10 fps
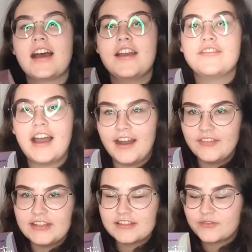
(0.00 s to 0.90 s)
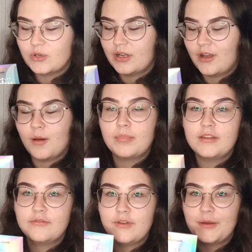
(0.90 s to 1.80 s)
I've had this for a couple
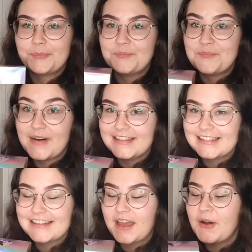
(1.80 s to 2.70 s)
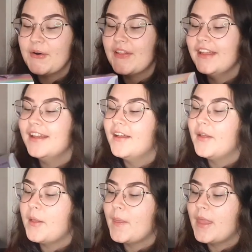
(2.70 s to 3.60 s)
of months now,
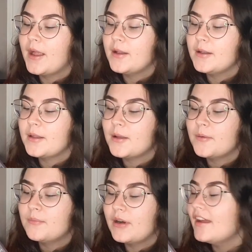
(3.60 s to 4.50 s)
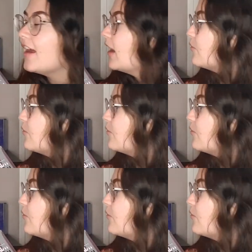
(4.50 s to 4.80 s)
but I